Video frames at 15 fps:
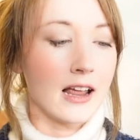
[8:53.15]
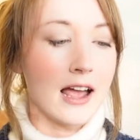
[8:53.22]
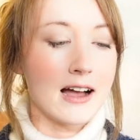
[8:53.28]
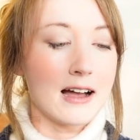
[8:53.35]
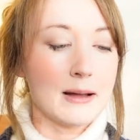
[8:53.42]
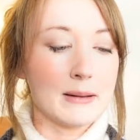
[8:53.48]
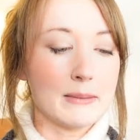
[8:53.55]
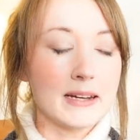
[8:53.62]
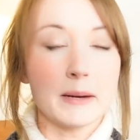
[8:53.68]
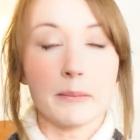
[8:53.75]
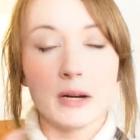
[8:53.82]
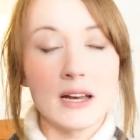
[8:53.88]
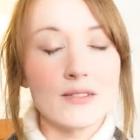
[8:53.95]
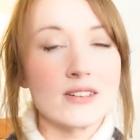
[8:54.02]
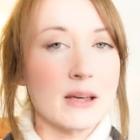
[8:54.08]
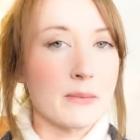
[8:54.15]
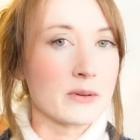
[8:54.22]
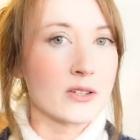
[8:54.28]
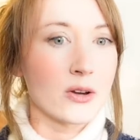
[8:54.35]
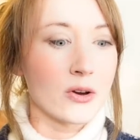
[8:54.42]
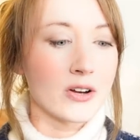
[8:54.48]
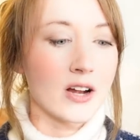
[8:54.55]
In a previous
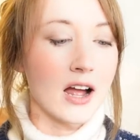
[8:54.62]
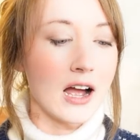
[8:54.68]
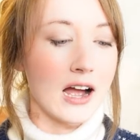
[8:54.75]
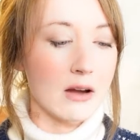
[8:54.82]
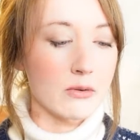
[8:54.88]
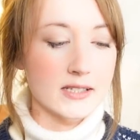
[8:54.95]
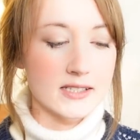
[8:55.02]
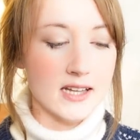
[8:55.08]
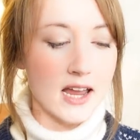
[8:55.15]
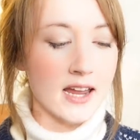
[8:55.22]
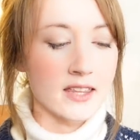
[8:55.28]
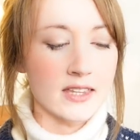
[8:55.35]
episode, I was saying